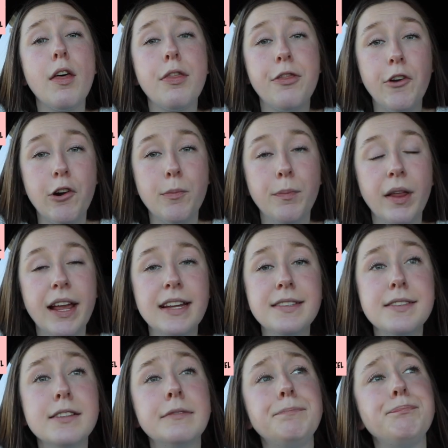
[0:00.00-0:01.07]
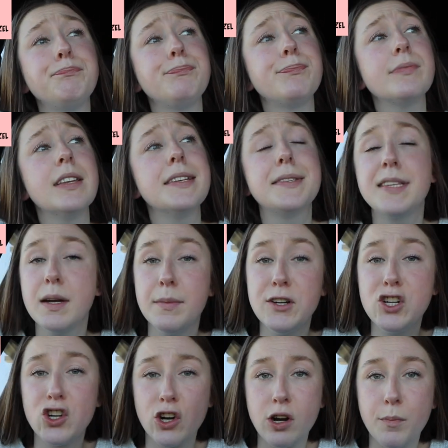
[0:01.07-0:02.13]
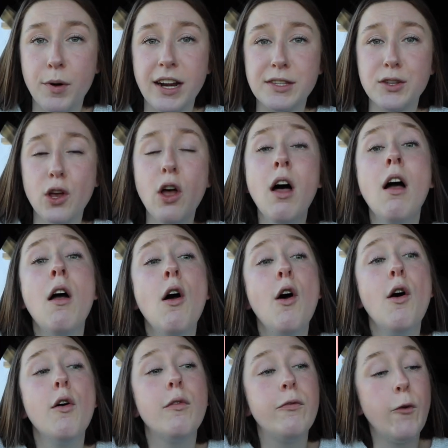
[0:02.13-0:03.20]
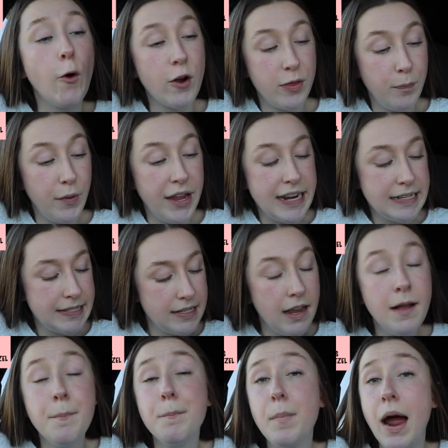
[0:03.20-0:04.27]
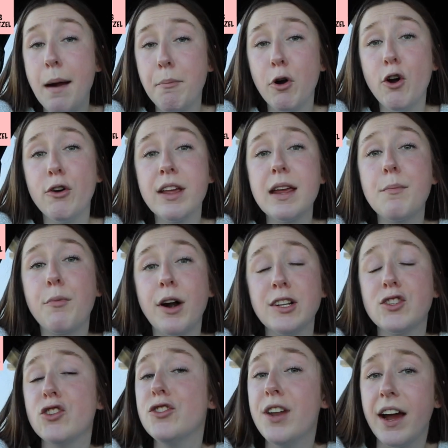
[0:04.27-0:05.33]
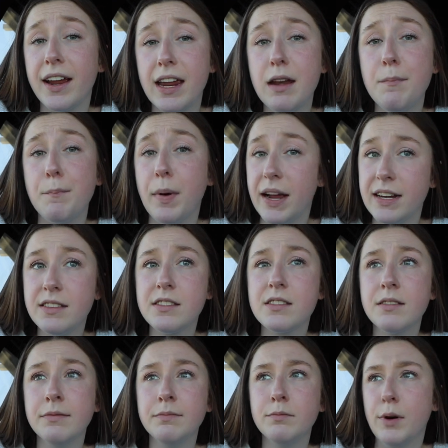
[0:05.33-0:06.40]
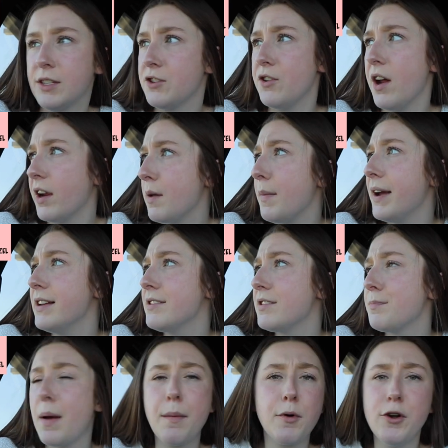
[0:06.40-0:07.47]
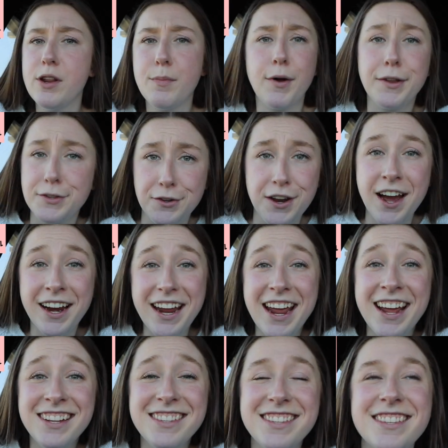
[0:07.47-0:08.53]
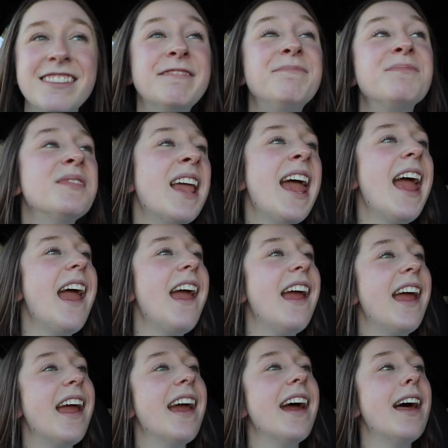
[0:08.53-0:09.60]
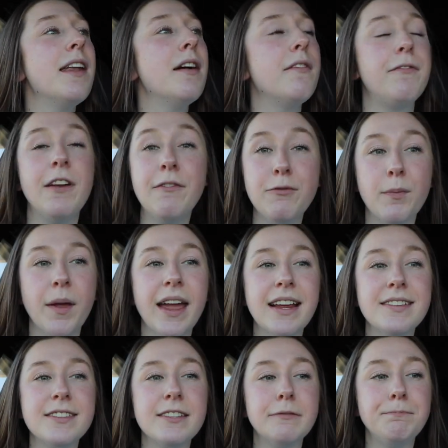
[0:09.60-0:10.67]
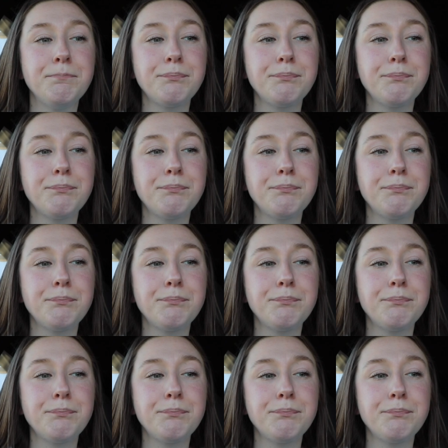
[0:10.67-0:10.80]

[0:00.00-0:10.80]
Third place, cinnamon sugar pretzel. Fourth place, pepperoni pretzel nugget bites. Pretzel nugget bites? Pepperoni pretzel nuggets. And fifth place,